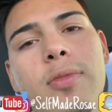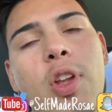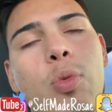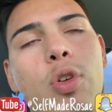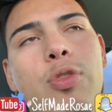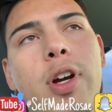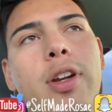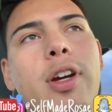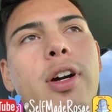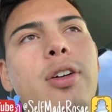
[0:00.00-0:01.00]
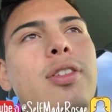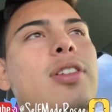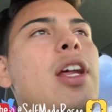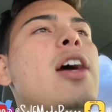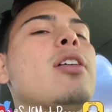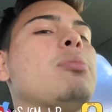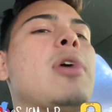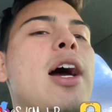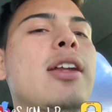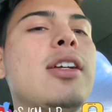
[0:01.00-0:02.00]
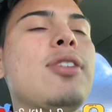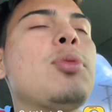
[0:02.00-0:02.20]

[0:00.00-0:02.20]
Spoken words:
We'll find out. Damn, I didn't even